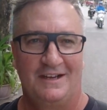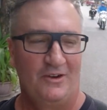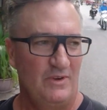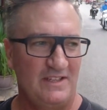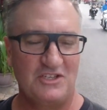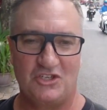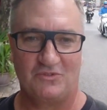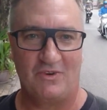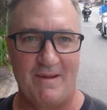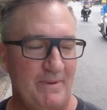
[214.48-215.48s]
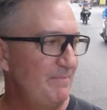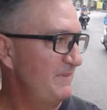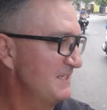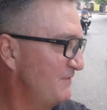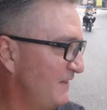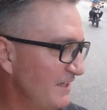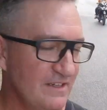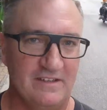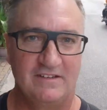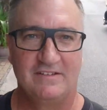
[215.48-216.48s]
I really should wrap up this
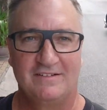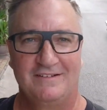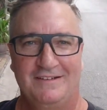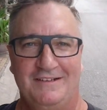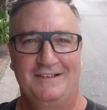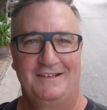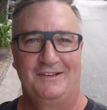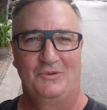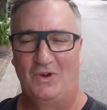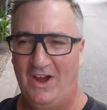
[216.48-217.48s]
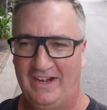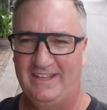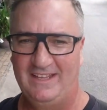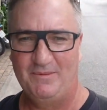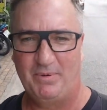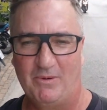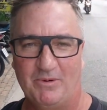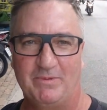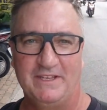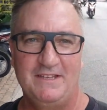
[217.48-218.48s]
video right here
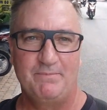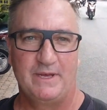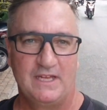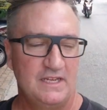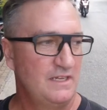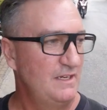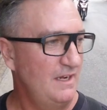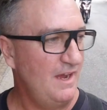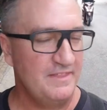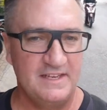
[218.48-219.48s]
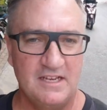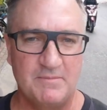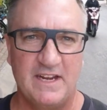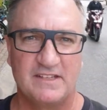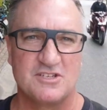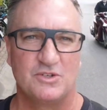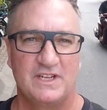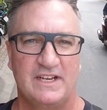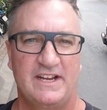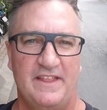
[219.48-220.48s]
probably, but I think I'm going to do it
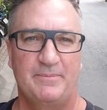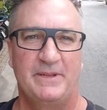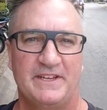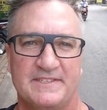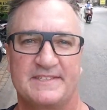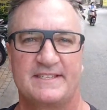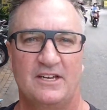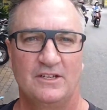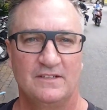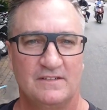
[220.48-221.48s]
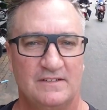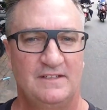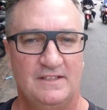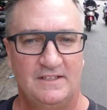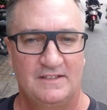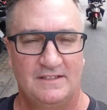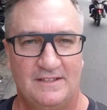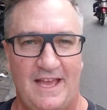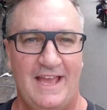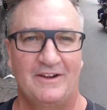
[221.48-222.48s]
in another place, so
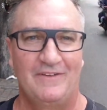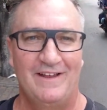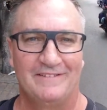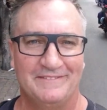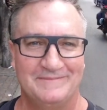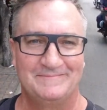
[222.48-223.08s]
hang around.